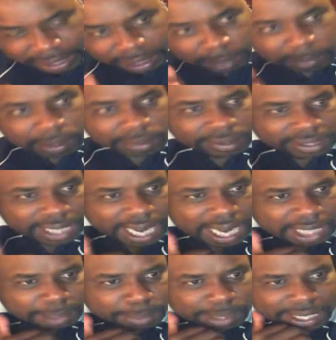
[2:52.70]
the Most
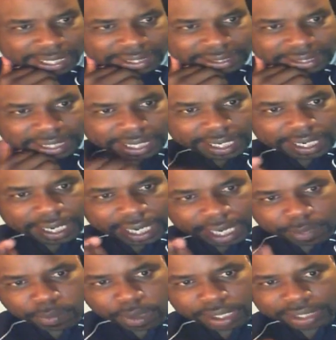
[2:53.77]
High's place. He
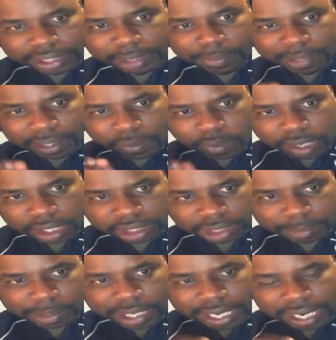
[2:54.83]
wanted to be
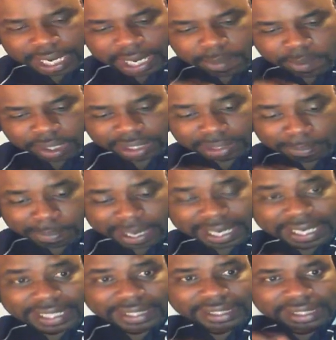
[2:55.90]
worshiped. He wanted to
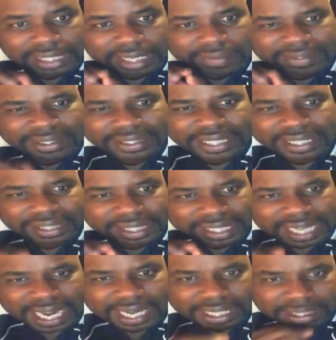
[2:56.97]
make himself just
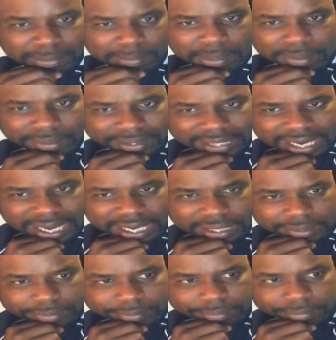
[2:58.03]
like the Most High.
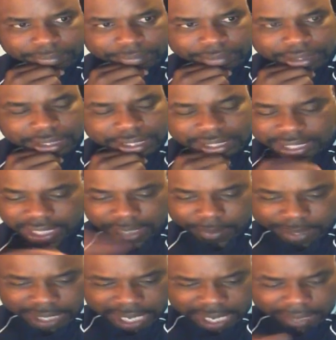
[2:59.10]
And
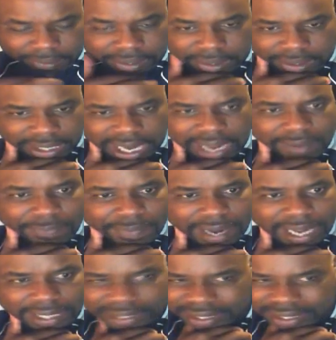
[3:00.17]
we all know that our Father